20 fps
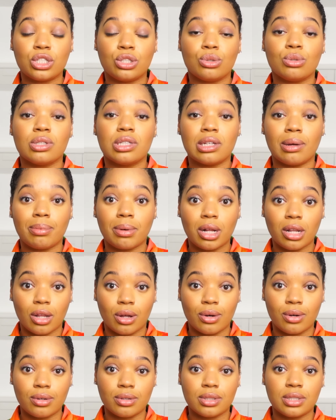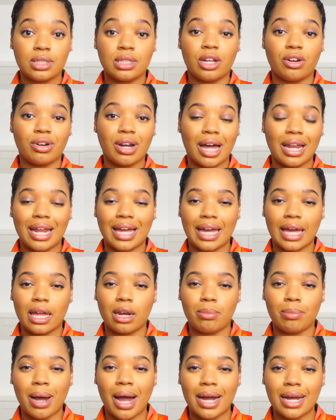do zip closed. They're not like
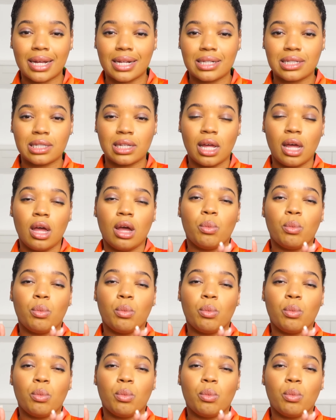hidden pockets.